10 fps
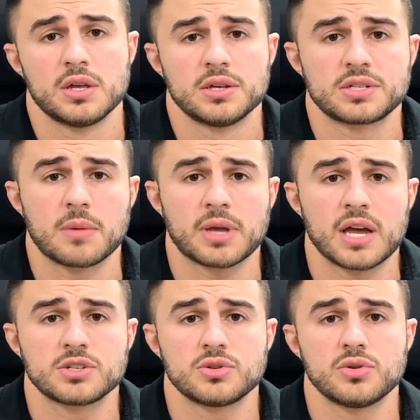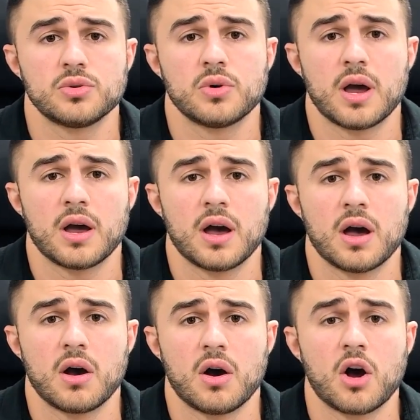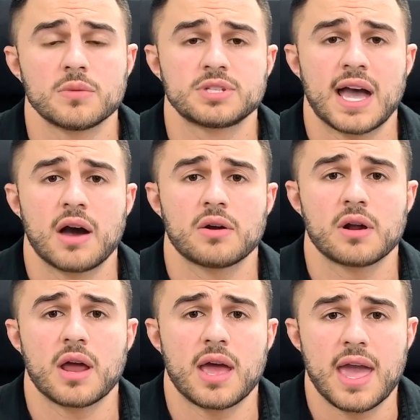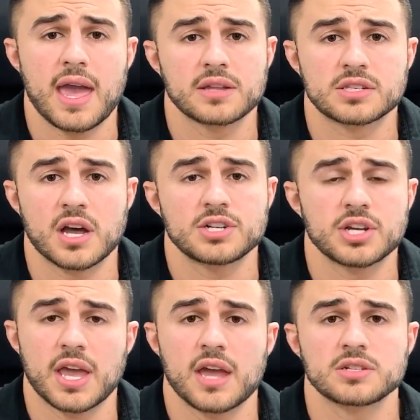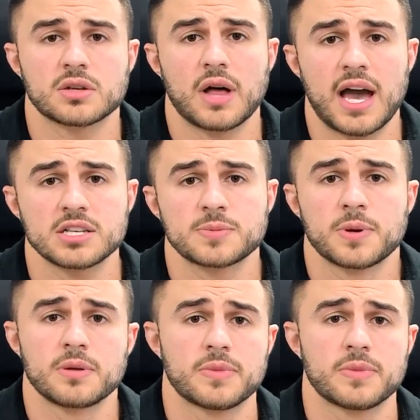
Some guys do arms down, hands touching, hands clasped.